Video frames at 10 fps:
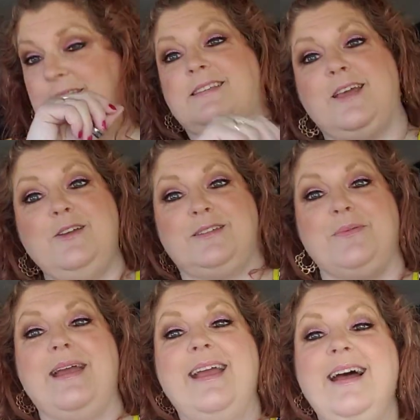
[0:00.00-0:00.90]
Excuse
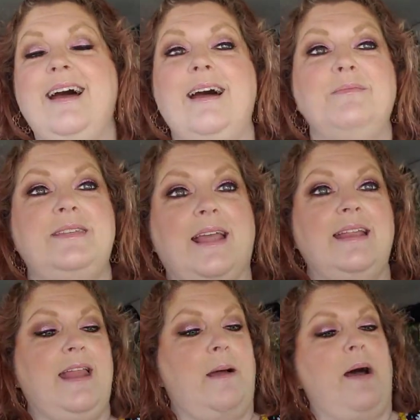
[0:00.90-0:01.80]
me, I'm
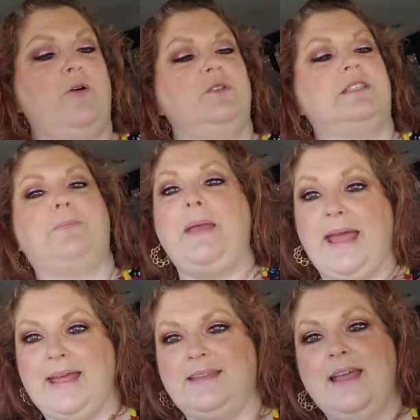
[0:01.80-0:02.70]
sucking down my own
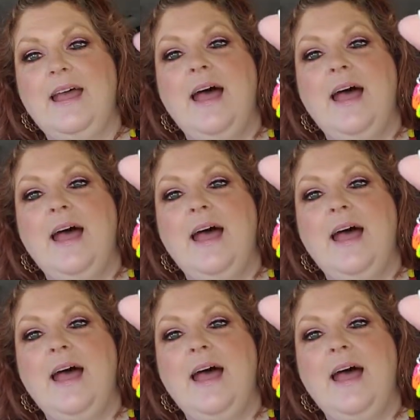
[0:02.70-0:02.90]
spit.